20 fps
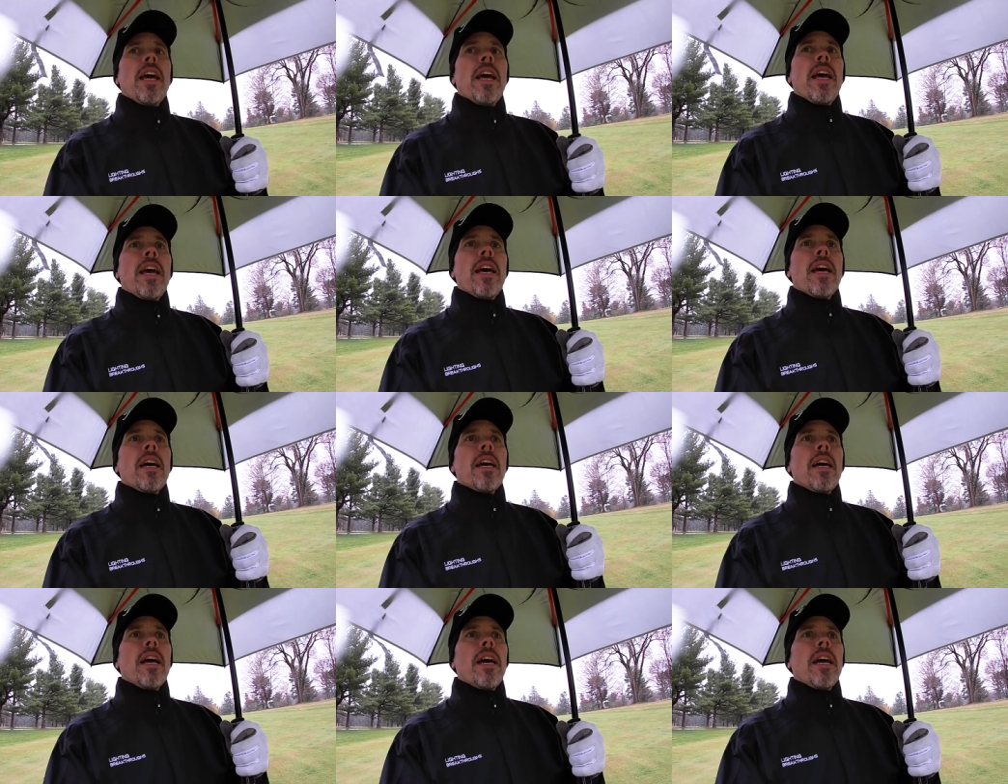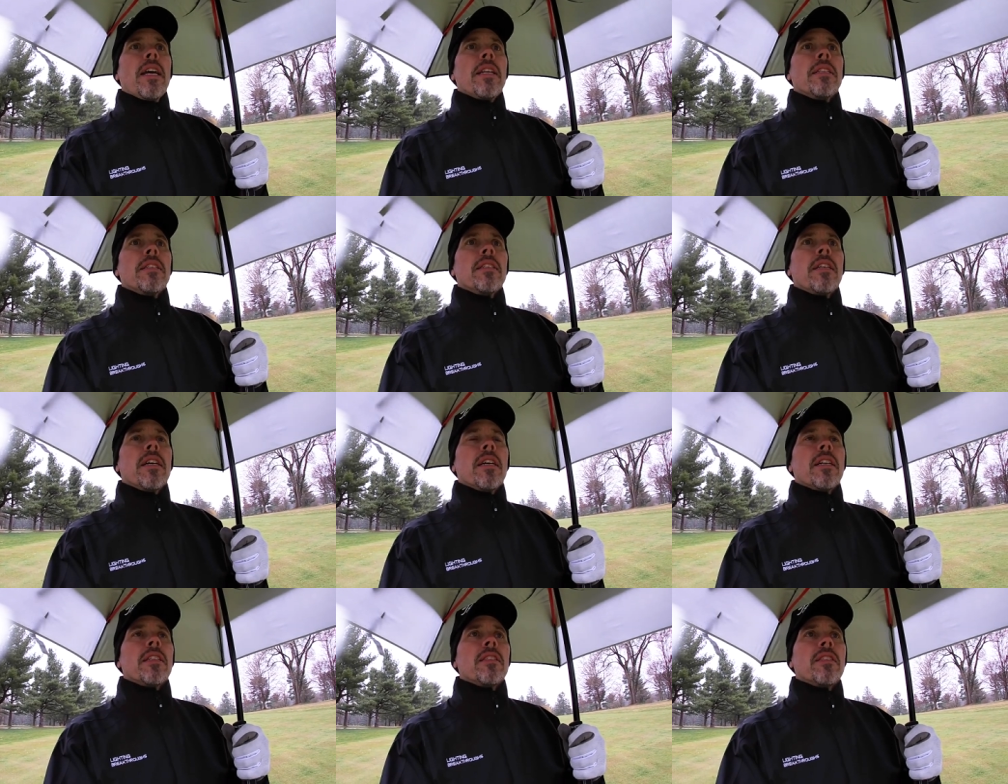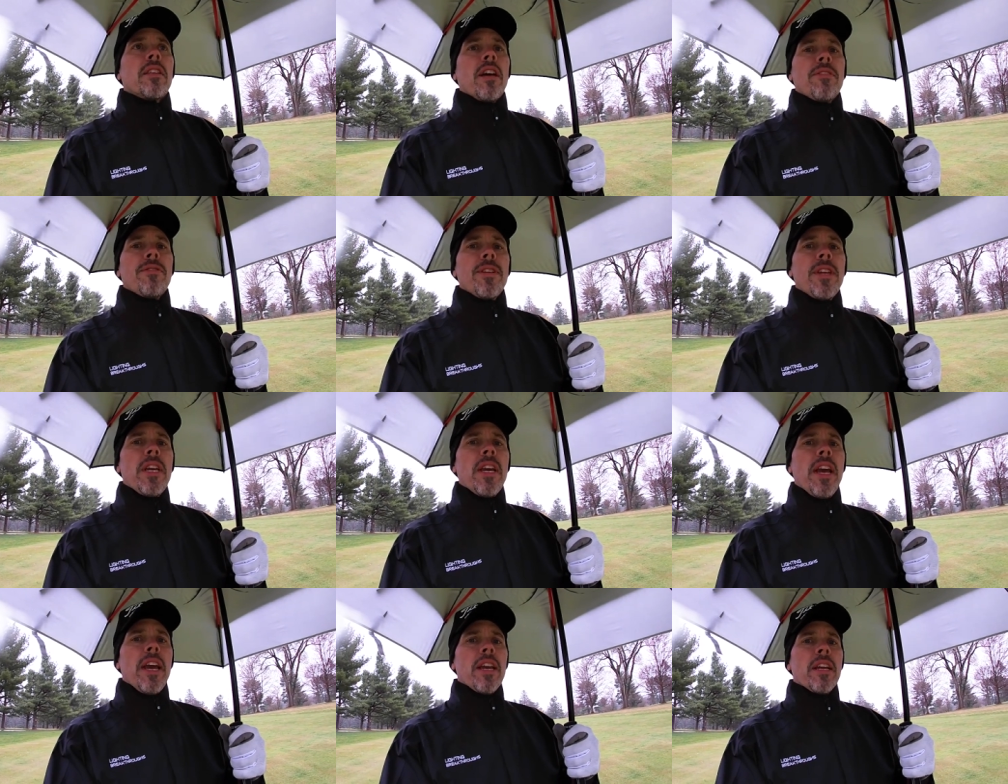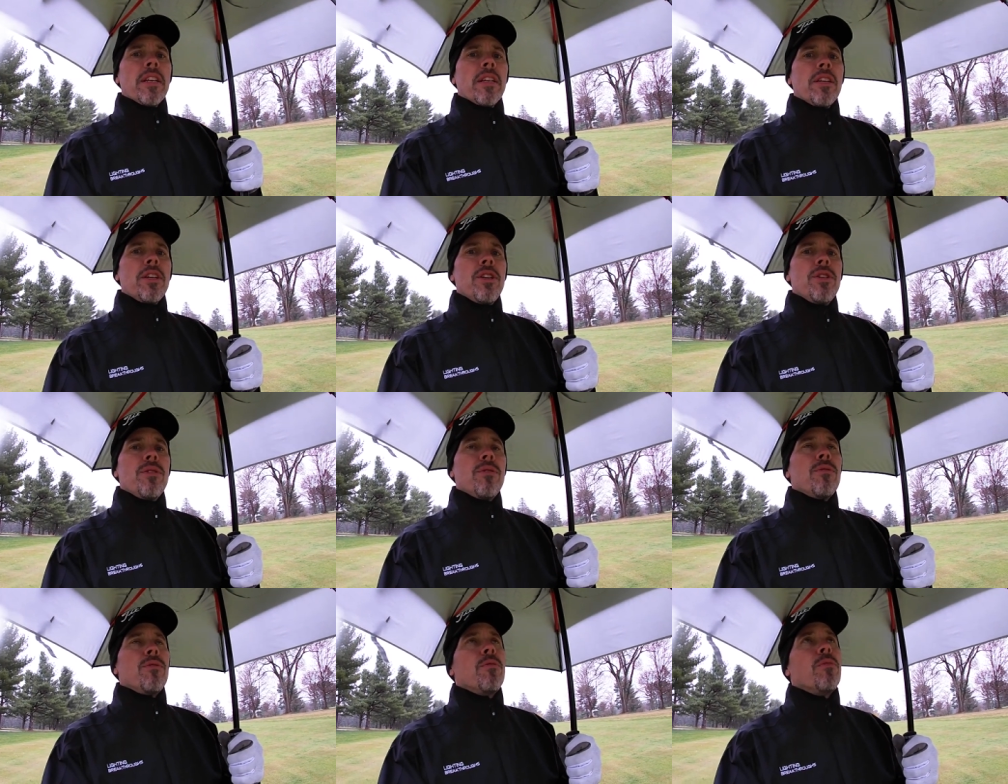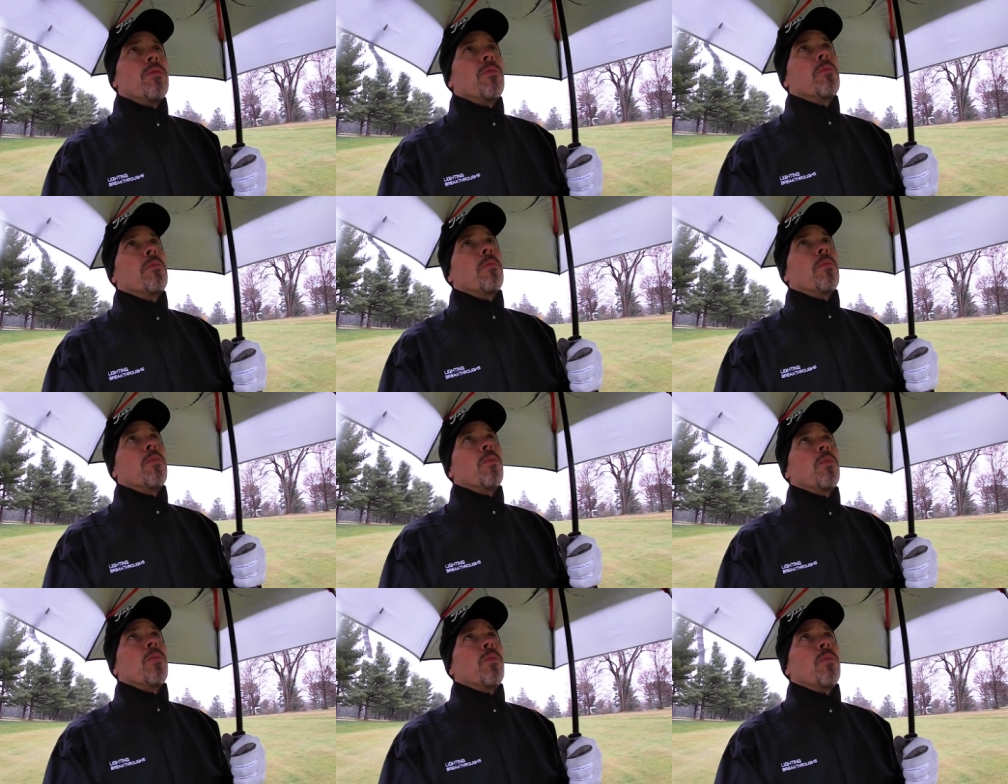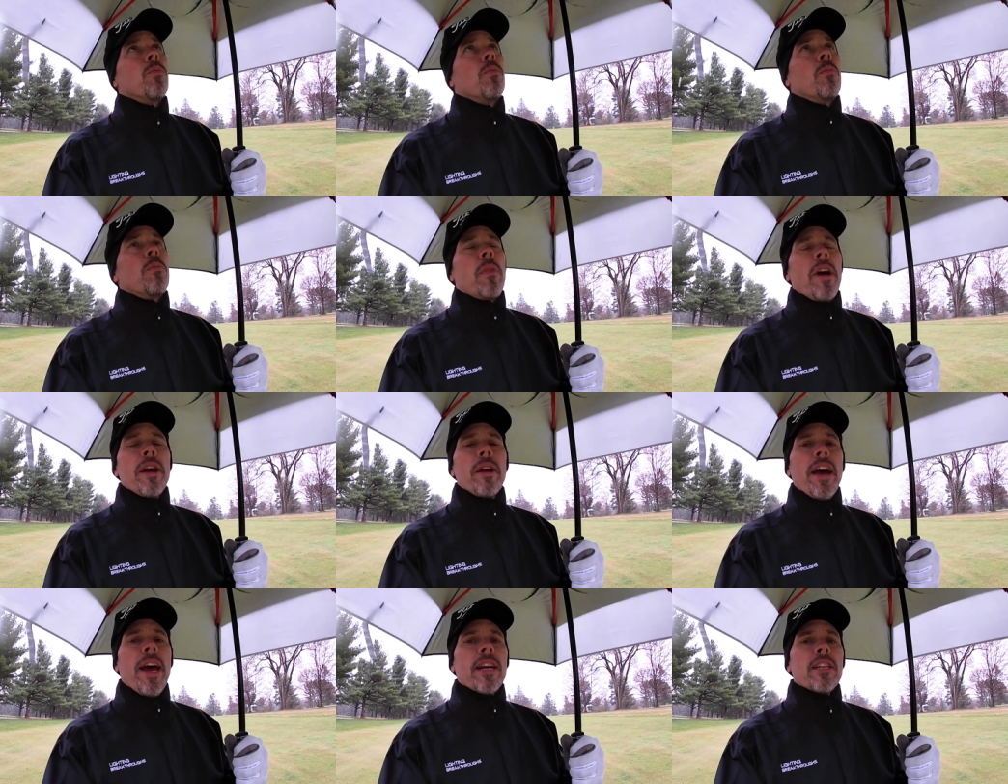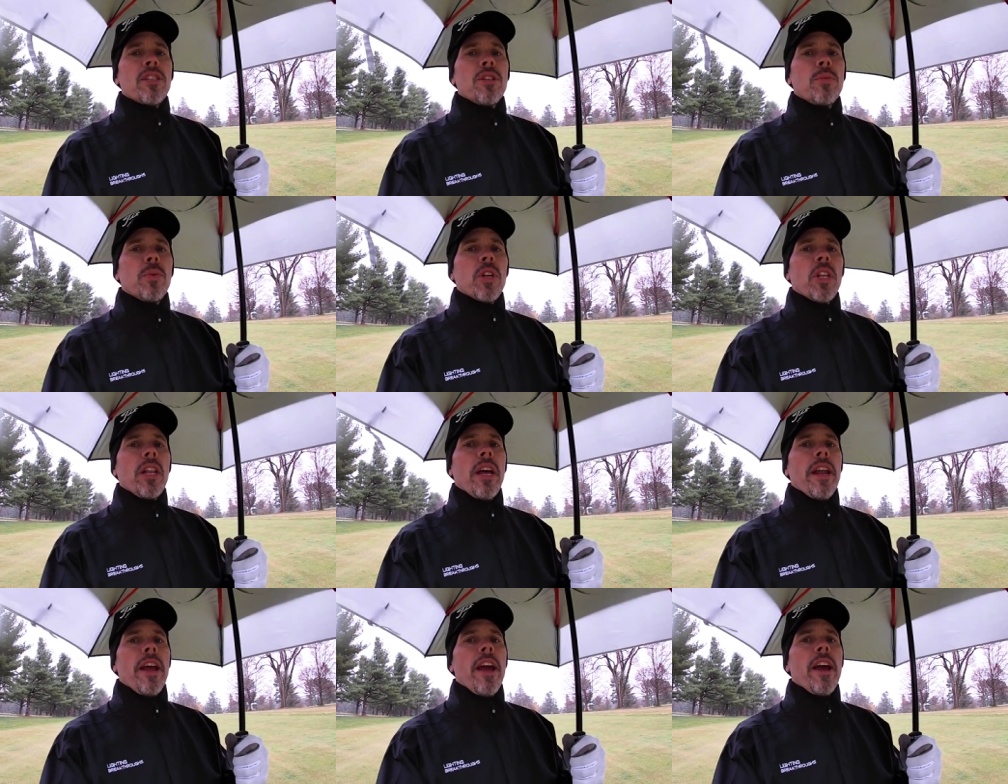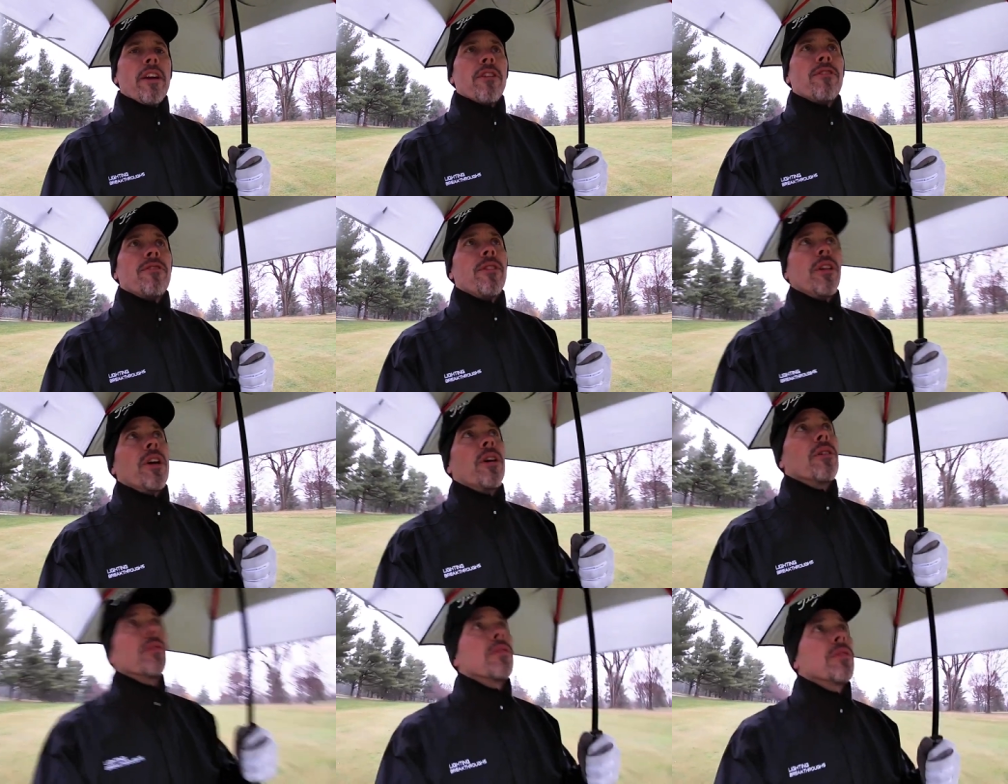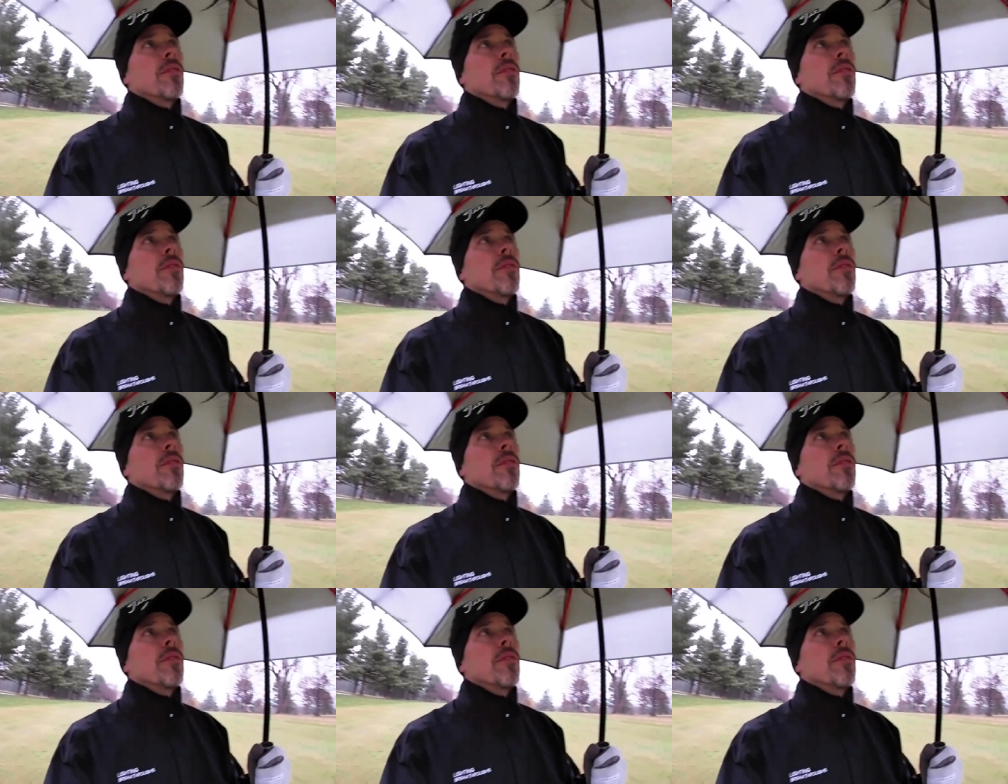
and, and uh, stuffy, and you might actually want a lot of airflow.